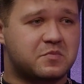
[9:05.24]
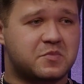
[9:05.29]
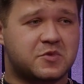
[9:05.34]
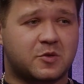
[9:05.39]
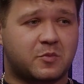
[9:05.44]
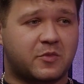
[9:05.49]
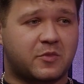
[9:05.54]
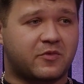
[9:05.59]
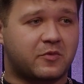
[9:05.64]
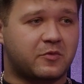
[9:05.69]

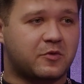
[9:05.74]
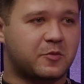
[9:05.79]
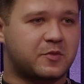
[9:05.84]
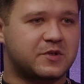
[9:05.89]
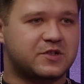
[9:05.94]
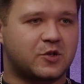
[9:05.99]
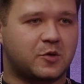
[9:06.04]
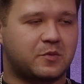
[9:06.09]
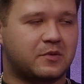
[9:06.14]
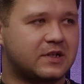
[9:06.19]
some of them could be
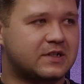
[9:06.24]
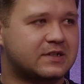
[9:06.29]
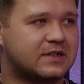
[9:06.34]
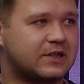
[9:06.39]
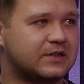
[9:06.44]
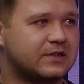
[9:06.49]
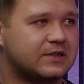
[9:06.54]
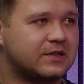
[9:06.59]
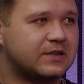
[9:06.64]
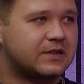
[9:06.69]
Super League
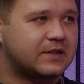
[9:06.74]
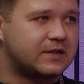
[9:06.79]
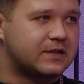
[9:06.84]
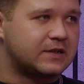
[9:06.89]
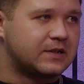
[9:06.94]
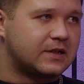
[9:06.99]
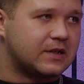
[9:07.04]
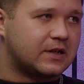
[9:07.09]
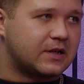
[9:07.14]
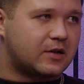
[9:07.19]
standard
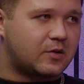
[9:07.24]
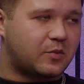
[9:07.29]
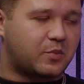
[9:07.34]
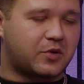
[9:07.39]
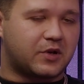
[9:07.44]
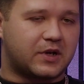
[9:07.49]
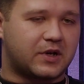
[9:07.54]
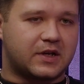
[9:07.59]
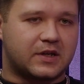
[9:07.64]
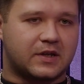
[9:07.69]
and can
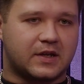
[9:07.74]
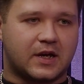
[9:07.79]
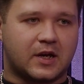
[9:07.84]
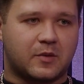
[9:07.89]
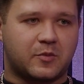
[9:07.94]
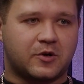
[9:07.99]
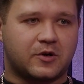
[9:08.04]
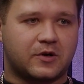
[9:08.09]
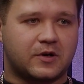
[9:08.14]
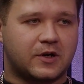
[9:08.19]
play in there.
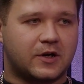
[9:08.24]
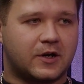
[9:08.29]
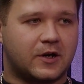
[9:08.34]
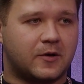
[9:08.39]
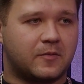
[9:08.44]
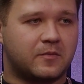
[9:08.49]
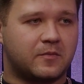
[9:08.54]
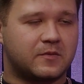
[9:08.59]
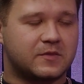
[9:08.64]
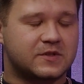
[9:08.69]
But
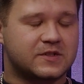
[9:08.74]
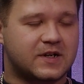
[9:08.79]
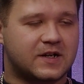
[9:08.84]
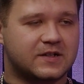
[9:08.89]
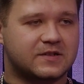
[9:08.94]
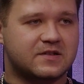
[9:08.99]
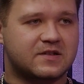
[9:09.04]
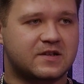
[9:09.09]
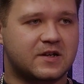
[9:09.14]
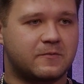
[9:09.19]
it's
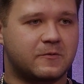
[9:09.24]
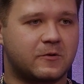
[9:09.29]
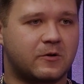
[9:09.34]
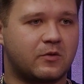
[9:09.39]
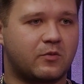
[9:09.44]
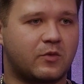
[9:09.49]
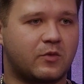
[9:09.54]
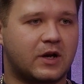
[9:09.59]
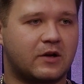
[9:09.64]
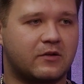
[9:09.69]
nice to see them
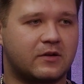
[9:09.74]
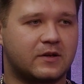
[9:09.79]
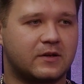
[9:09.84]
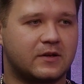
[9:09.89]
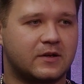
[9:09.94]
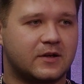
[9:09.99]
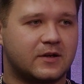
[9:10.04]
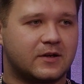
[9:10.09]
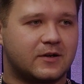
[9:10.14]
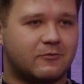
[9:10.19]
doing well, and
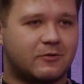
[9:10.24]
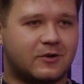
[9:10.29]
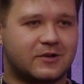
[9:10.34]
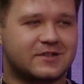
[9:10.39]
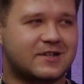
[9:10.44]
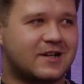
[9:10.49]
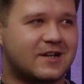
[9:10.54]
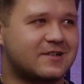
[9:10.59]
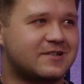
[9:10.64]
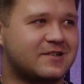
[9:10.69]

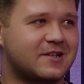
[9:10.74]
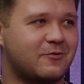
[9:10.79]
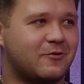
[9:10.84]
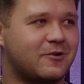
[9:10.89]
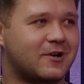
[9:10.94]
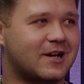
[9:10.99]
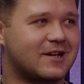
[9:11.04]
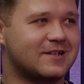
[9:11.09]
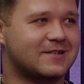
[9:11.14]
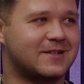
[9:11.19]
it's nice to see
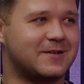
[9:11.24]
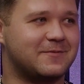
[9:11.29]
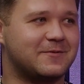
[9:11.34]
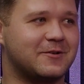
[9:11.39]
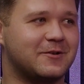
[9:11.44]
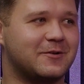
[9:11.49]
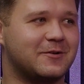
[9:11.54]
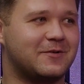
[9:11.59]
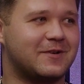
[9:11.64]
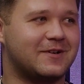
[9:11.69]
one cast team
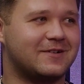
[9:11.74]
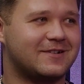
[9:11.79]
doing well.